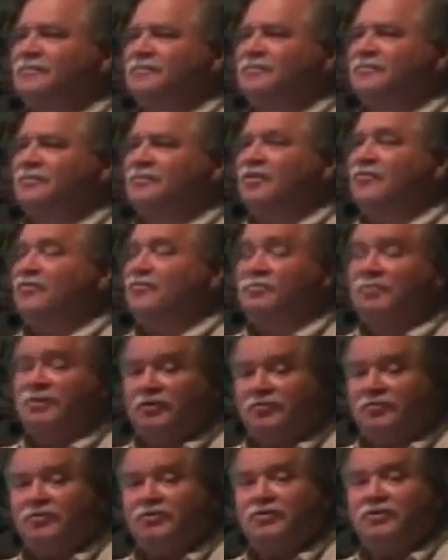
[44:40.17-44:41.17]
Haven't
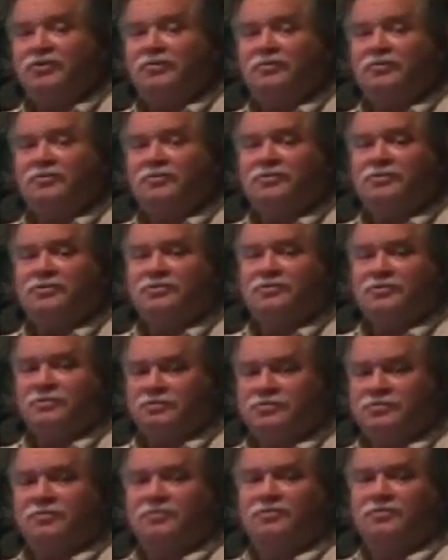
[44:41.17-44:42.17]
been with him, but you know
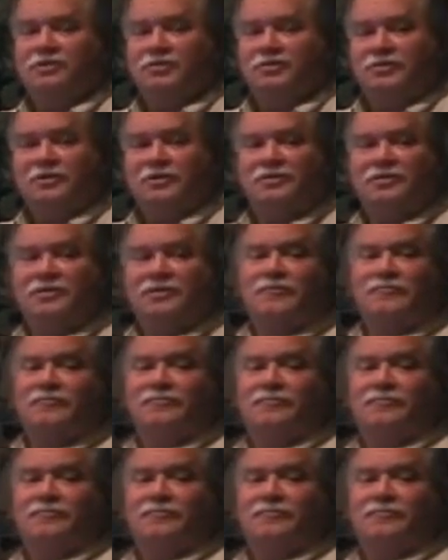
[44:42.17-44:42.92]
something about him.